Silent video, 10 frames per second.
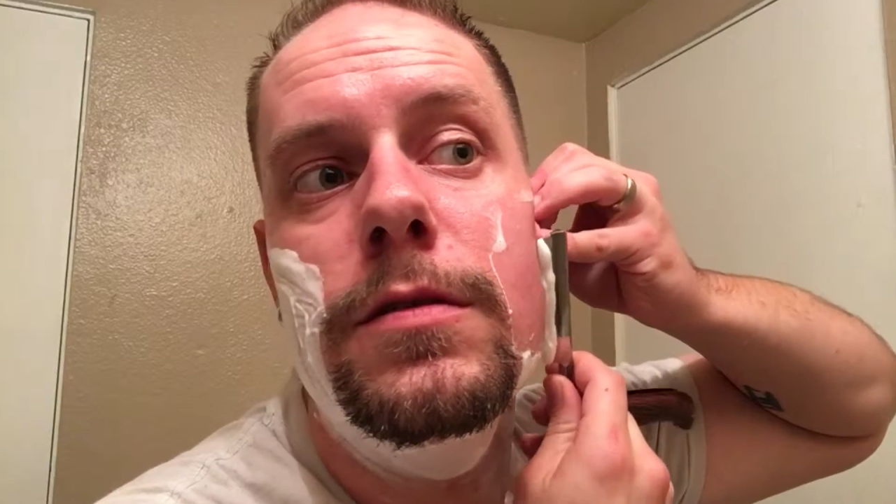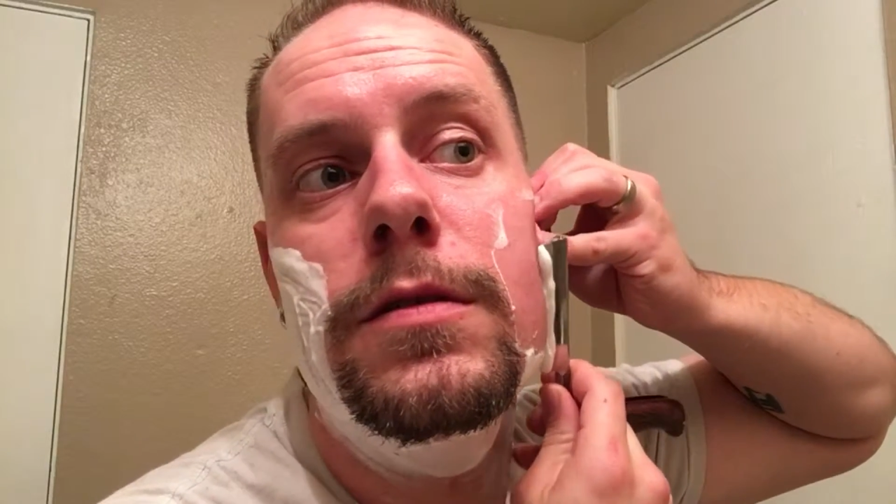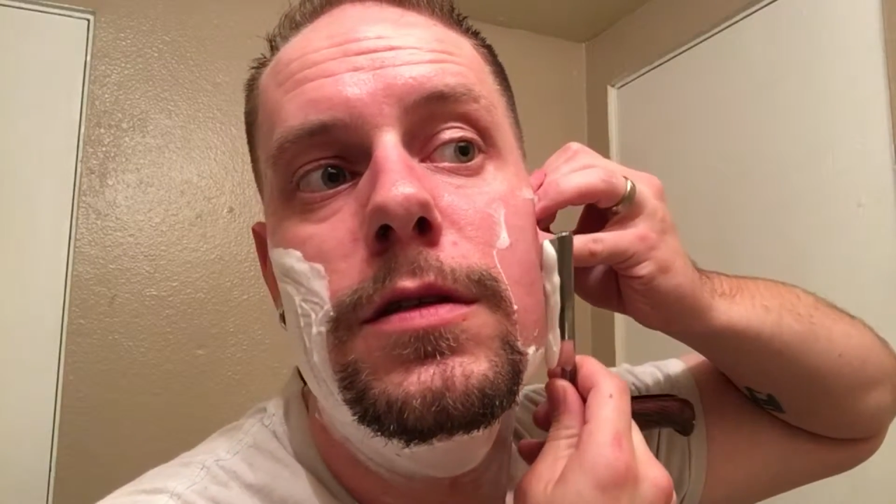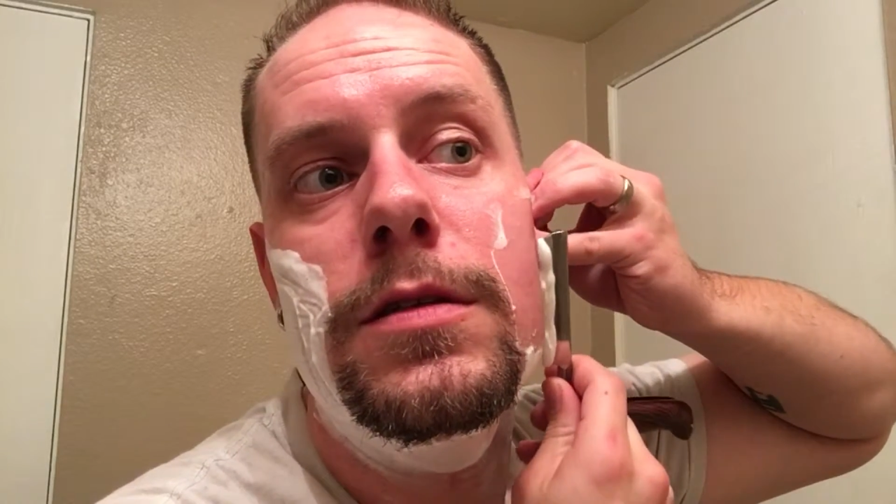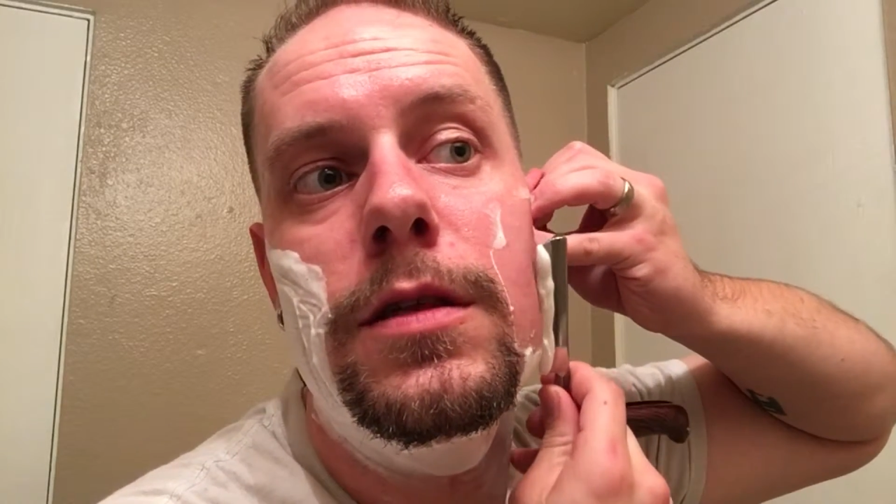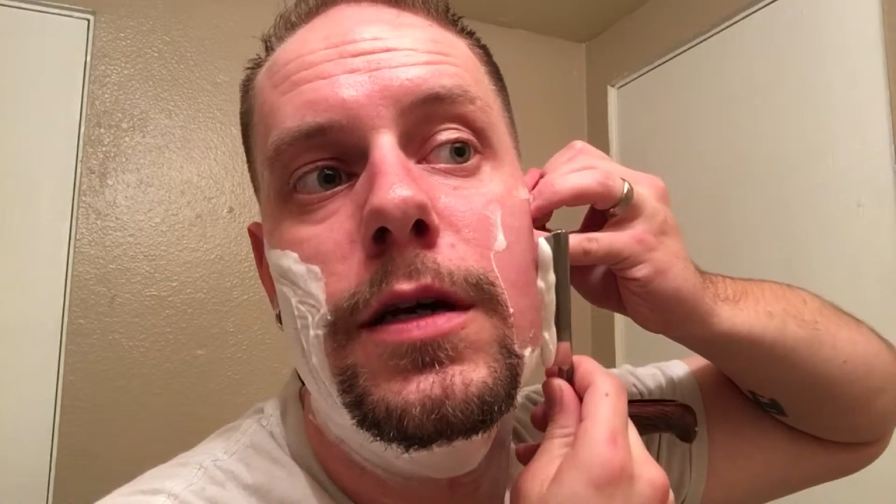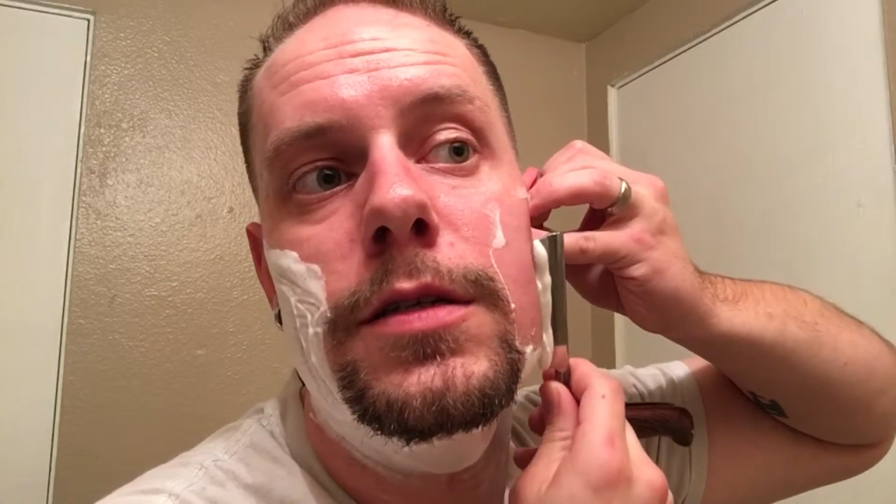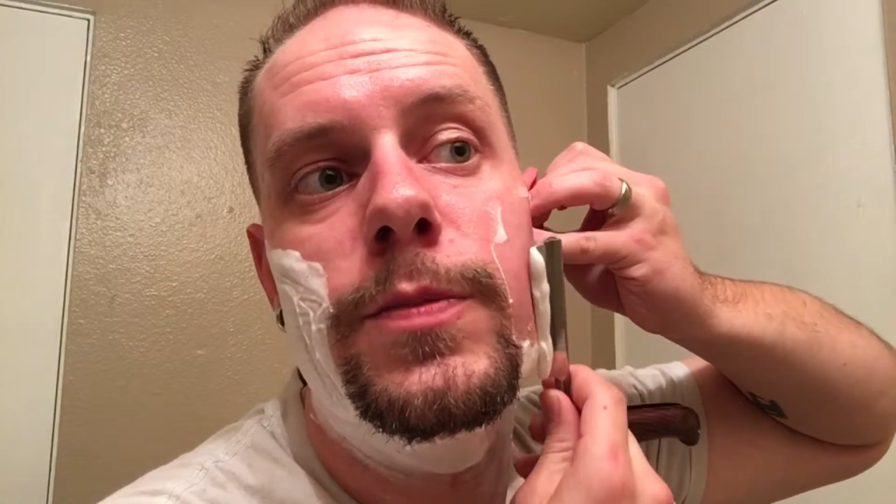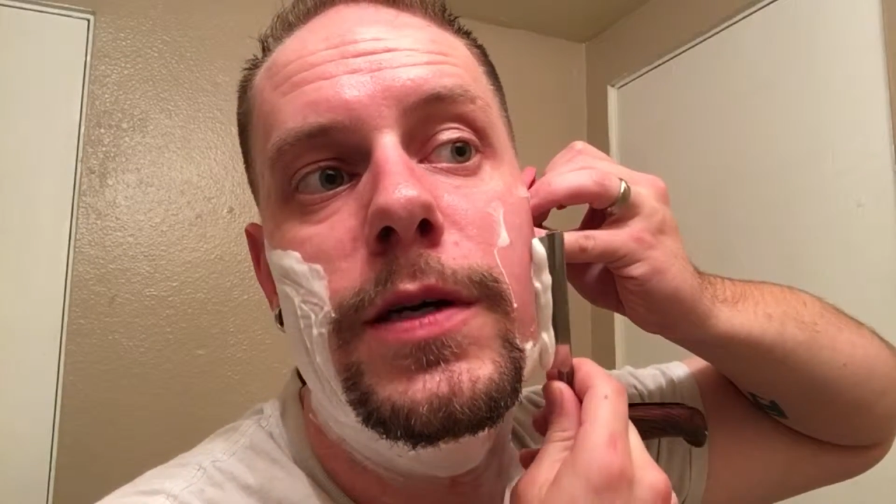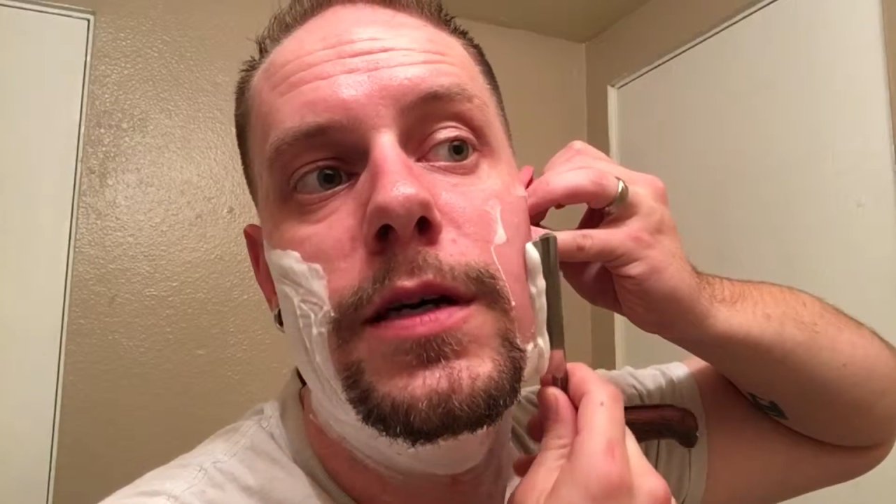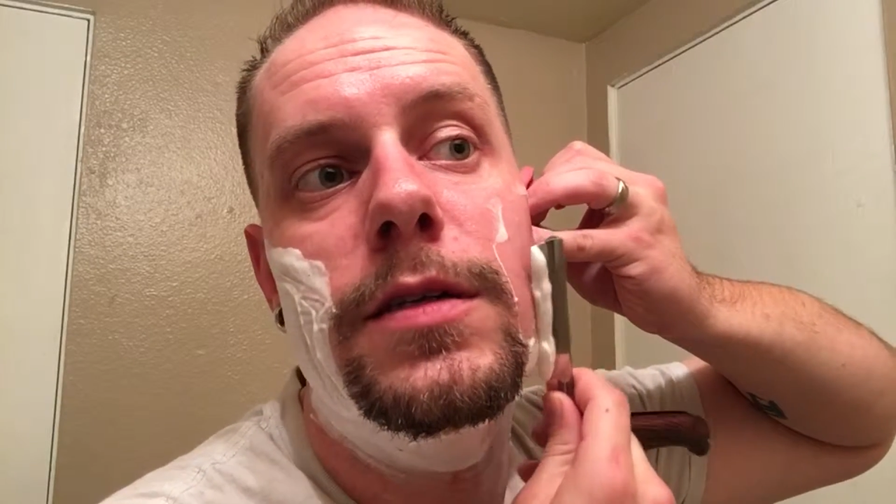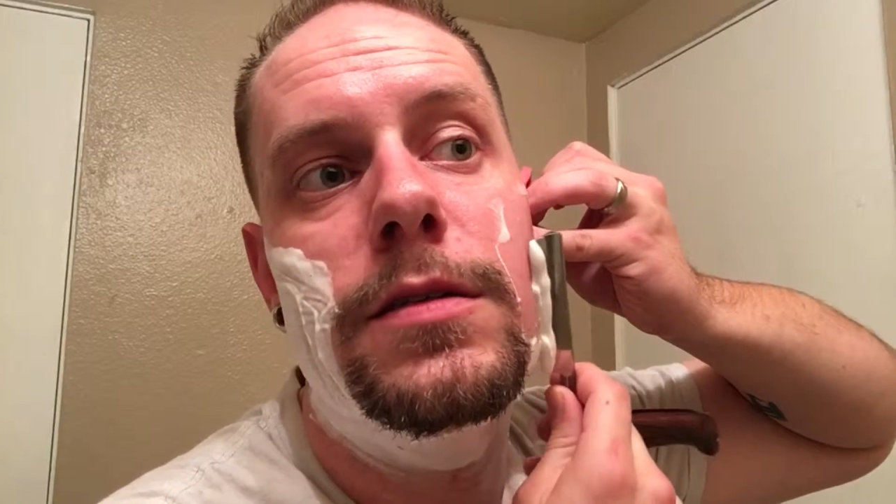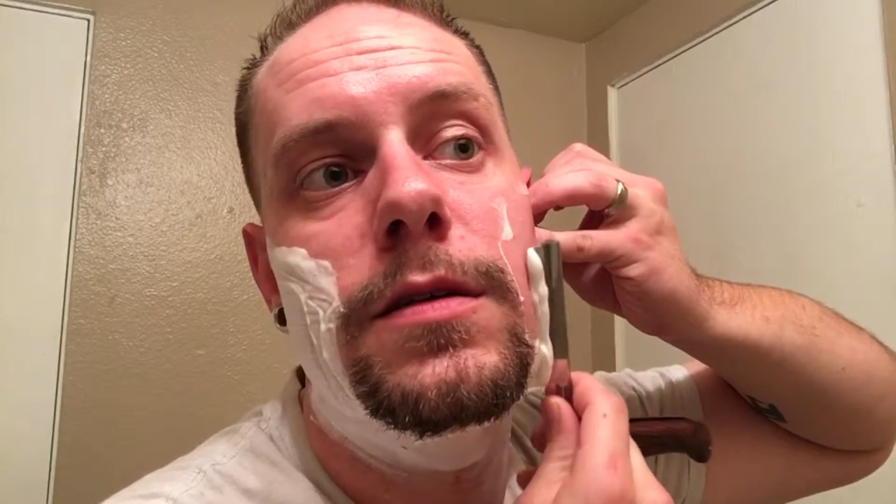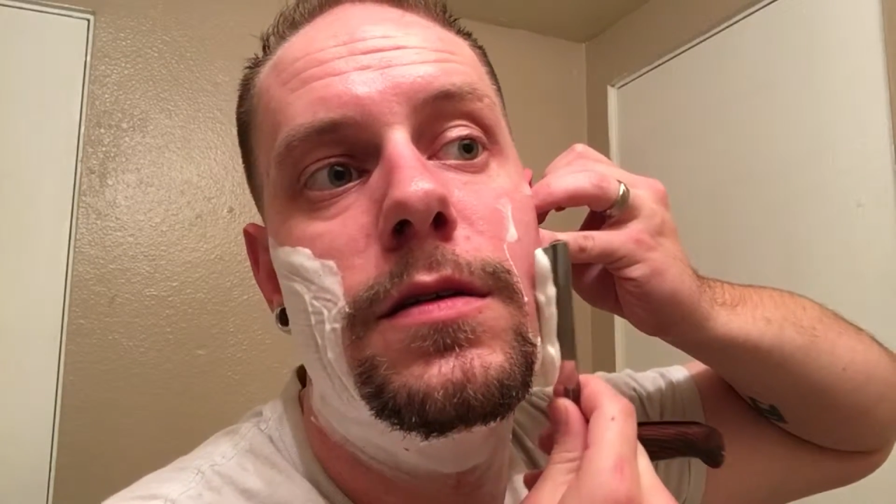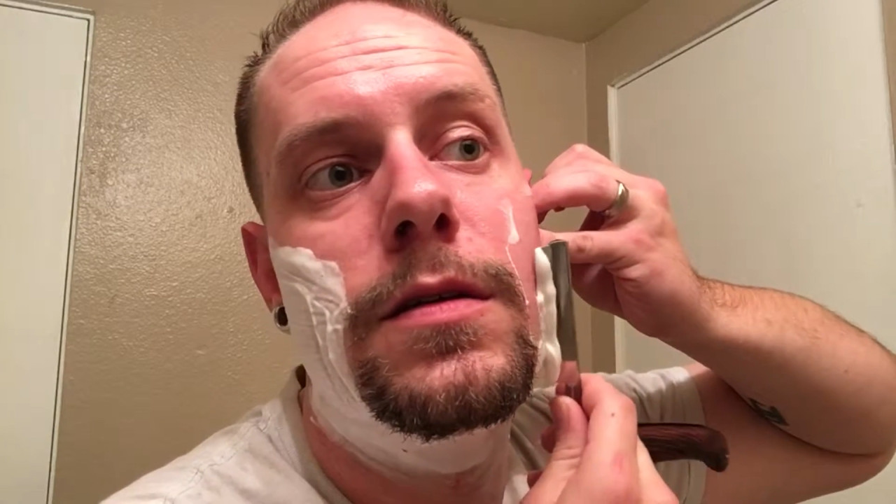this last
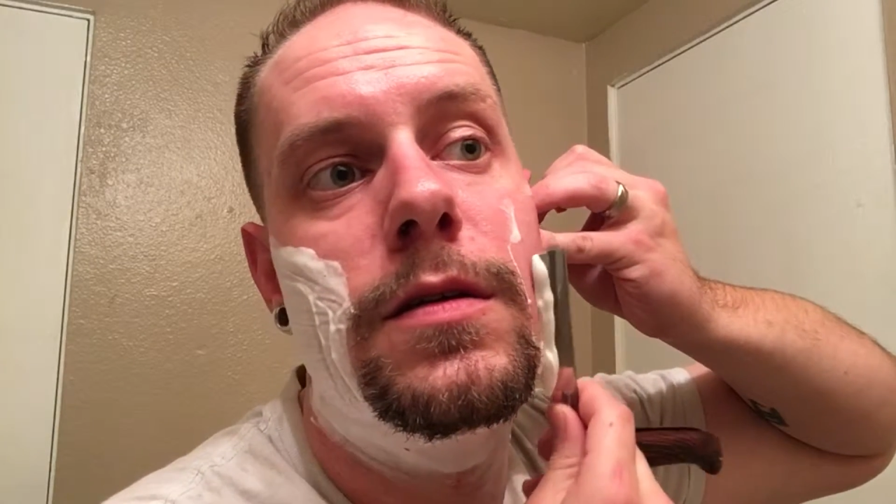pass